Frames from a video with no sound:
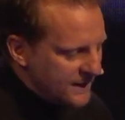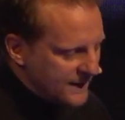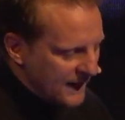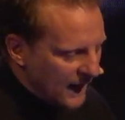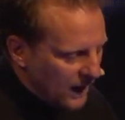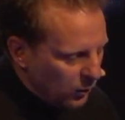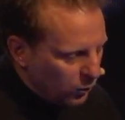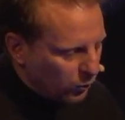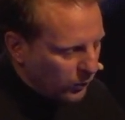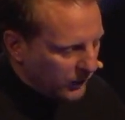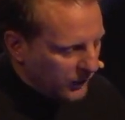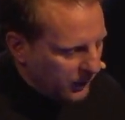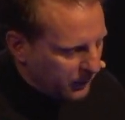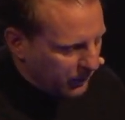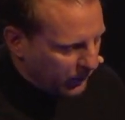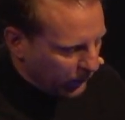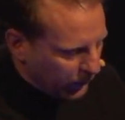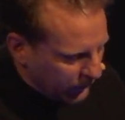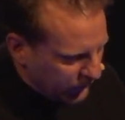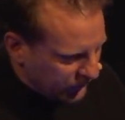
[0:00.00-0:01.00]
down with the
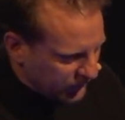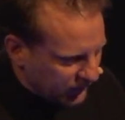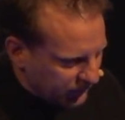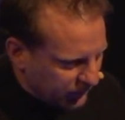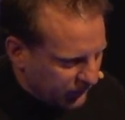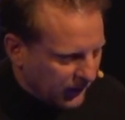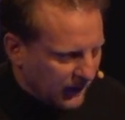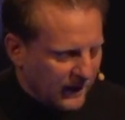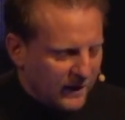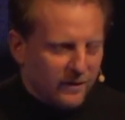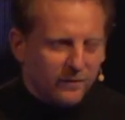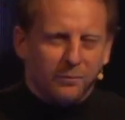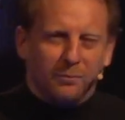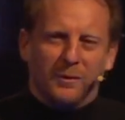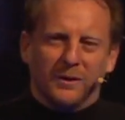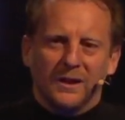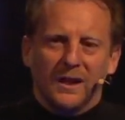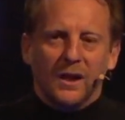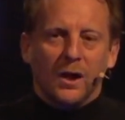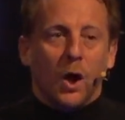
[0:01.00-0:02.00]
burdens of life,
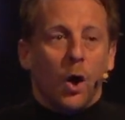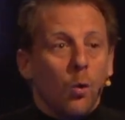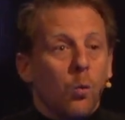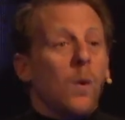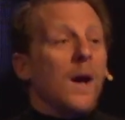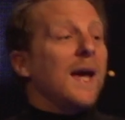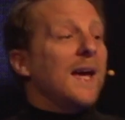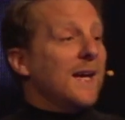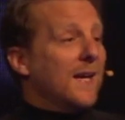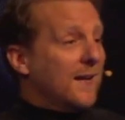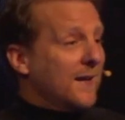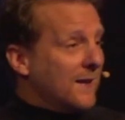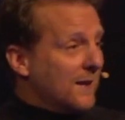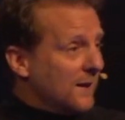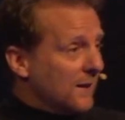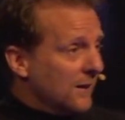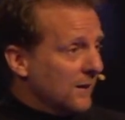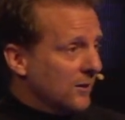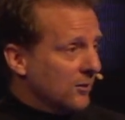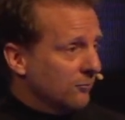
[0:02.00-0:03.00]
but awake.
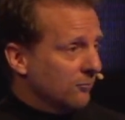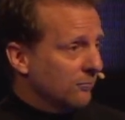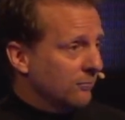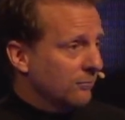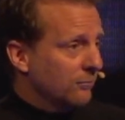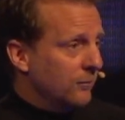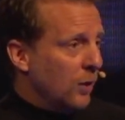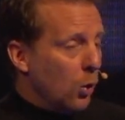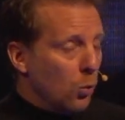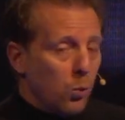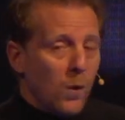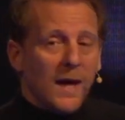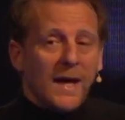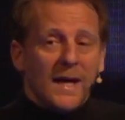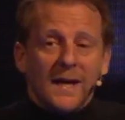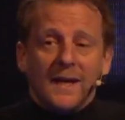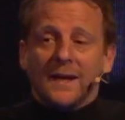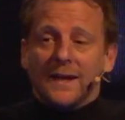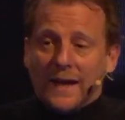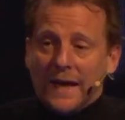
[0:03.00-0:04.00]

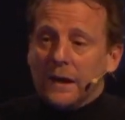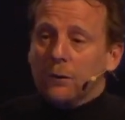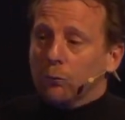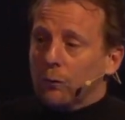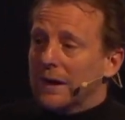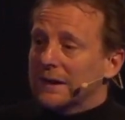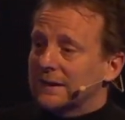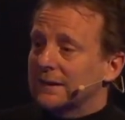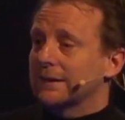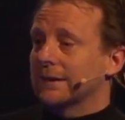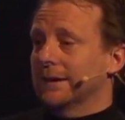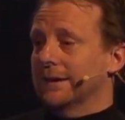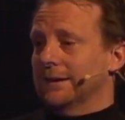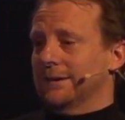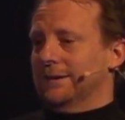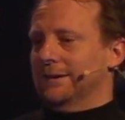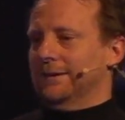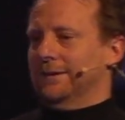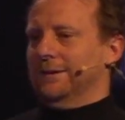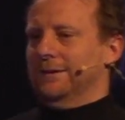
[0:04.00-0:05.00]
Awake and
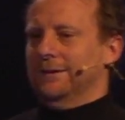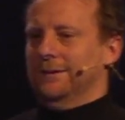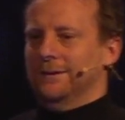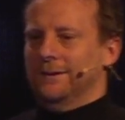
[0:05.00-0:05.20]
restless.